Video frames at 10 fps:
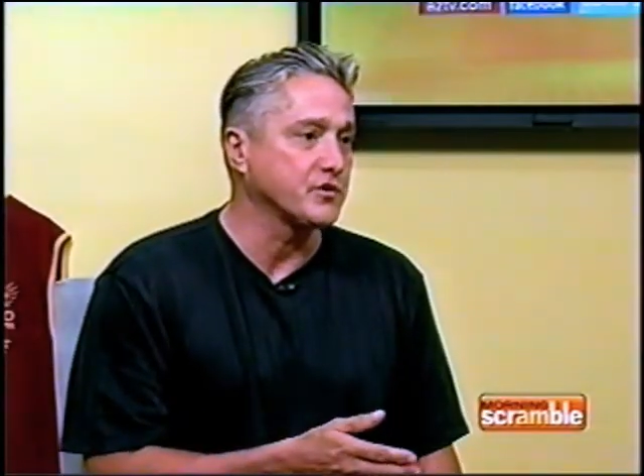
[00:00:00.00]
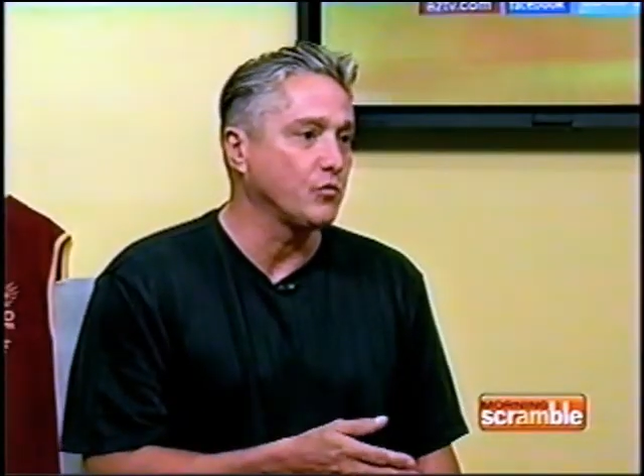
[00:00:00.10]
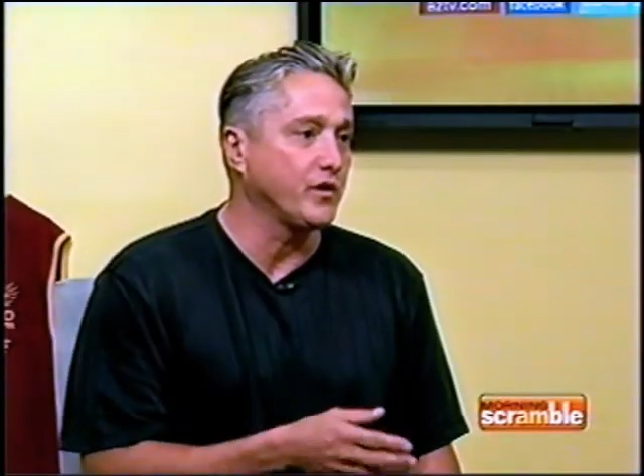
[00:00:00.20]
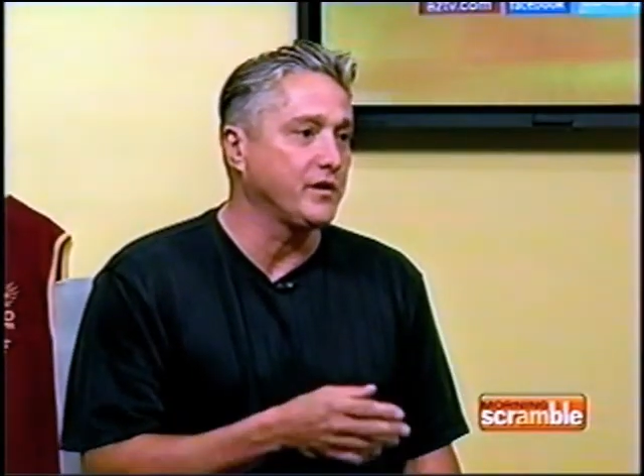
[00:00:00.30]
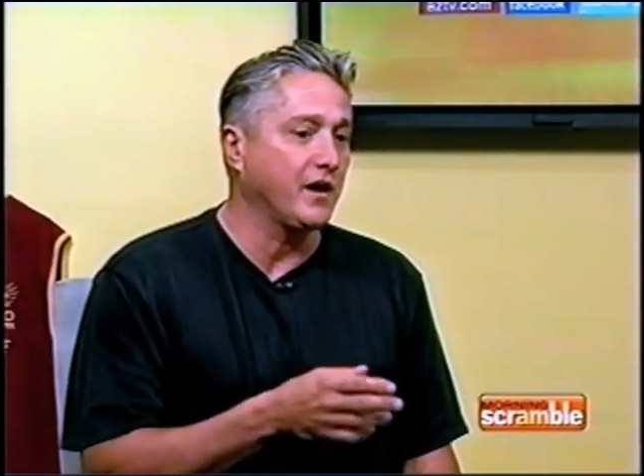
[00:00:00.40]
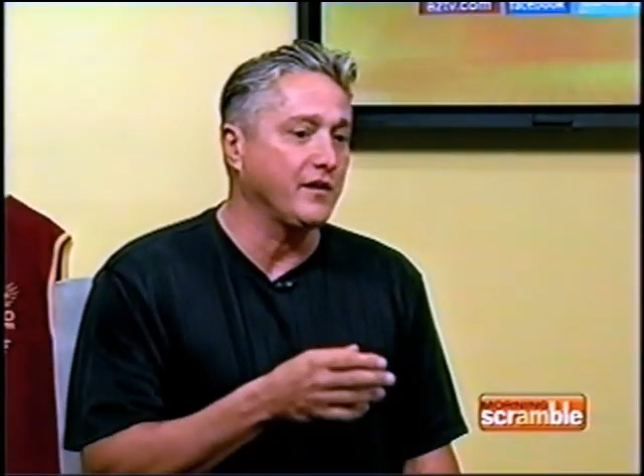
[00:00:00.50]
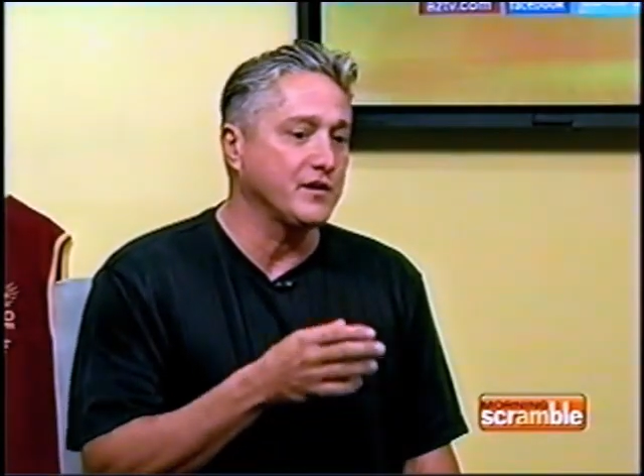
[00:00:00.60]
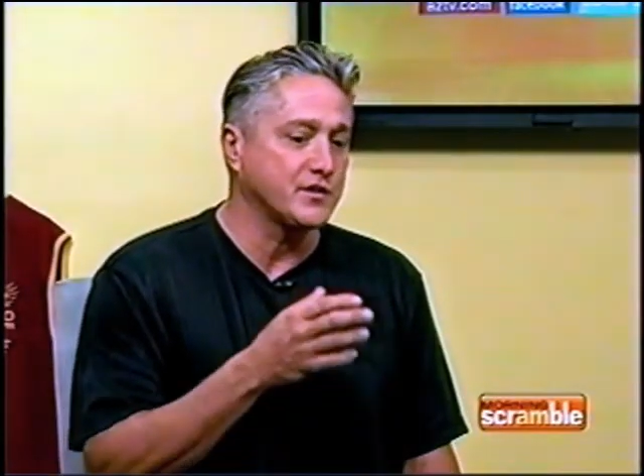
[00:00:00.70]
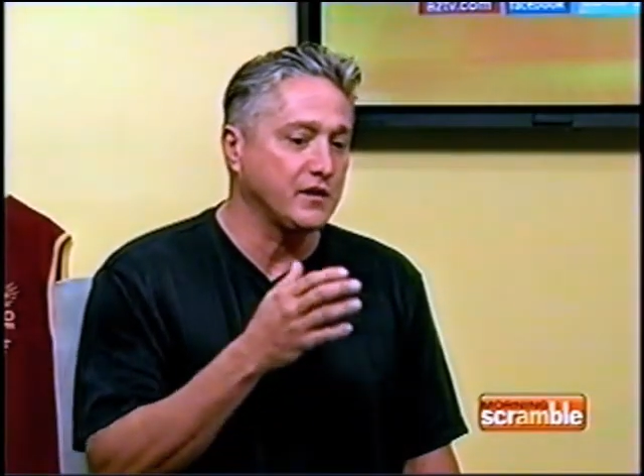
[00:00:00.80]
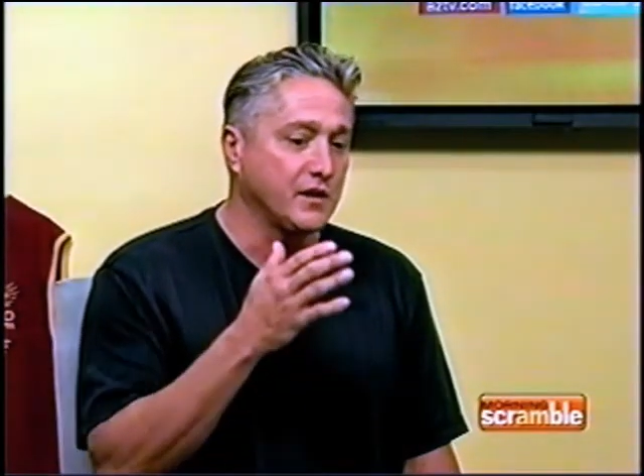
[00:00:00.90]
One guy, they
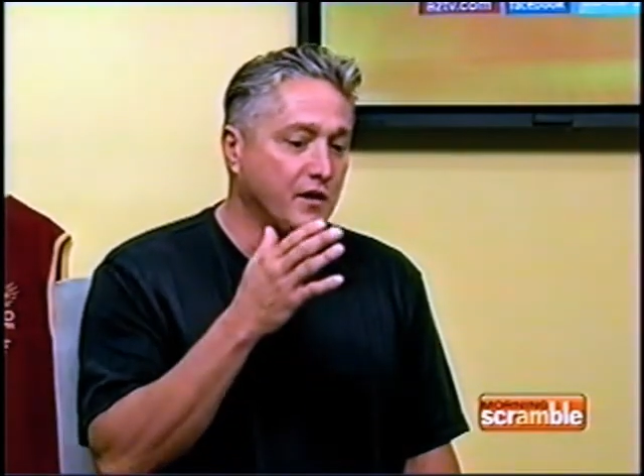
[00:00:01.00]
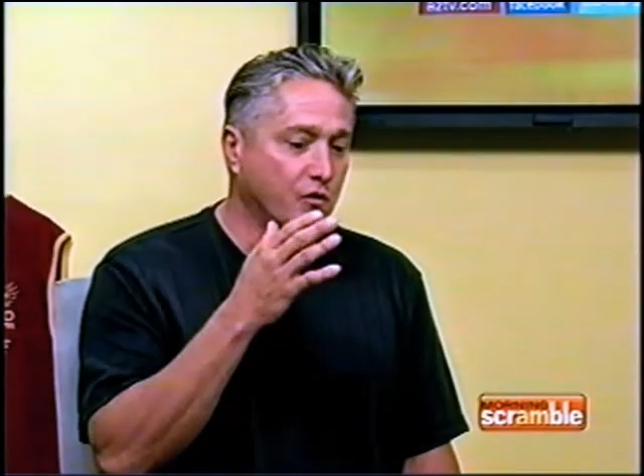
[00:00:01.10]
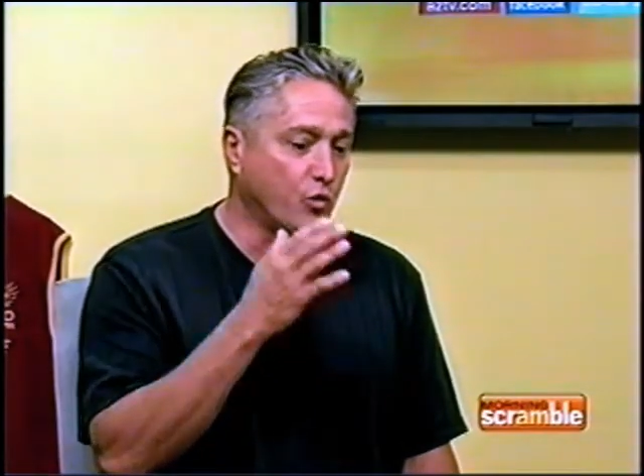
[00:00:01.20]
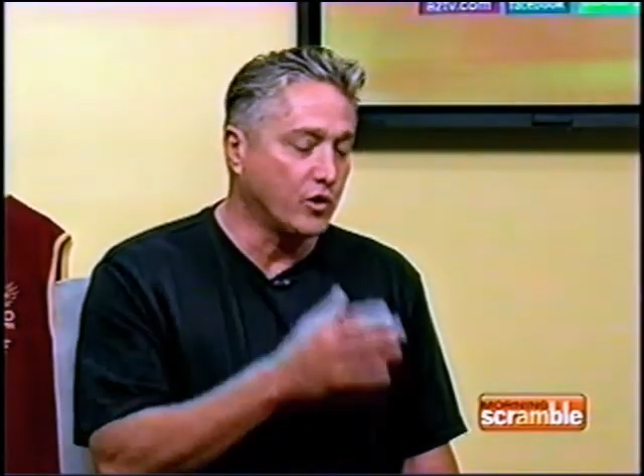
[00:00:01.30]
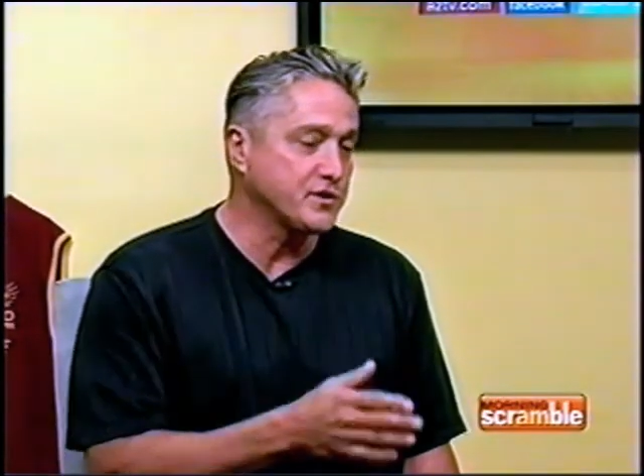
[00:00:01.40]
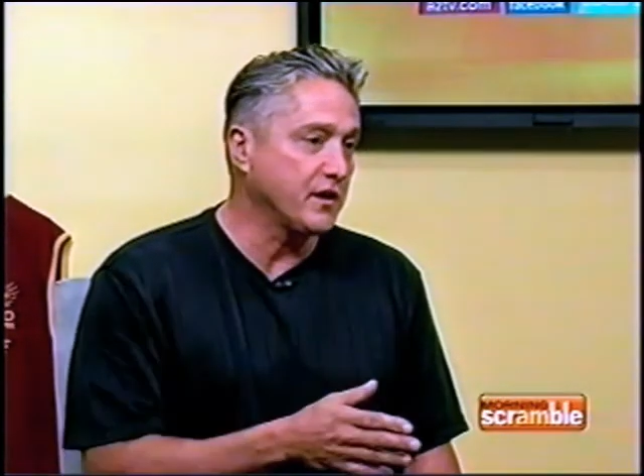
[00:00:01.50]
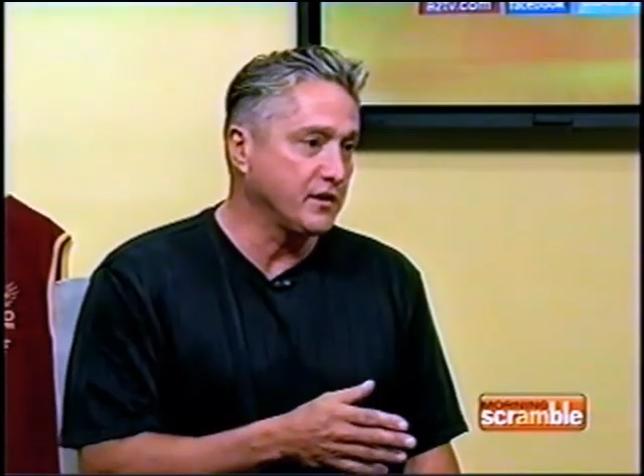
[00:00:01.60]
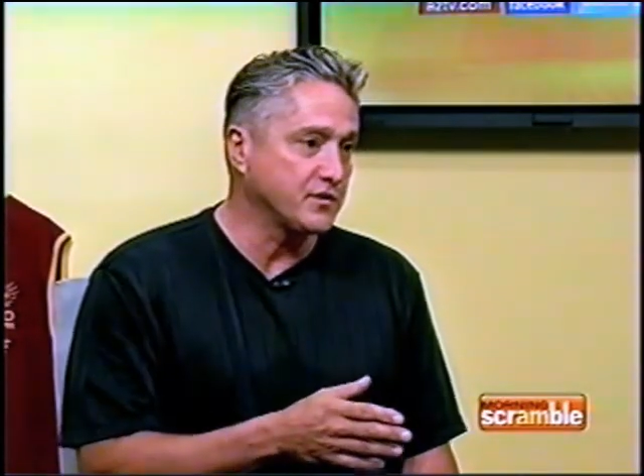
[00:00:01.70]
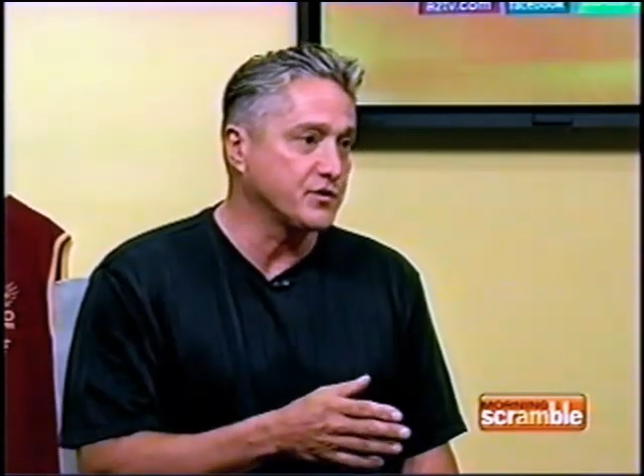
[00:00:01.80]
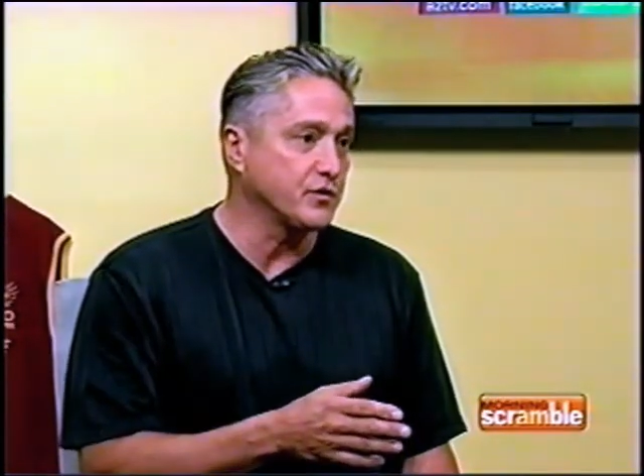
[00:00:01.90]
say, the war's ending
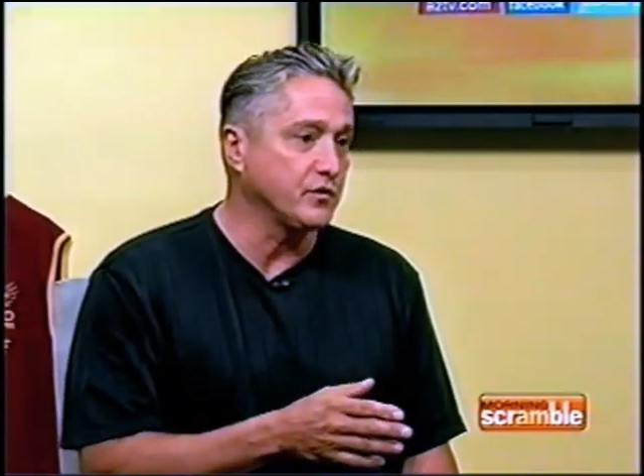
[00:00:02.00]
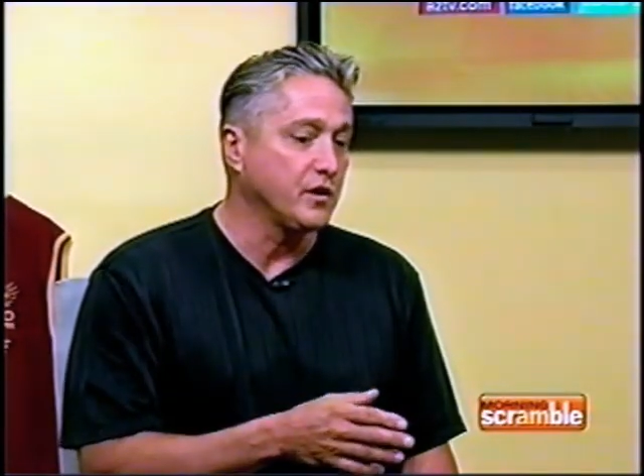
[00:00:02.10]
soon.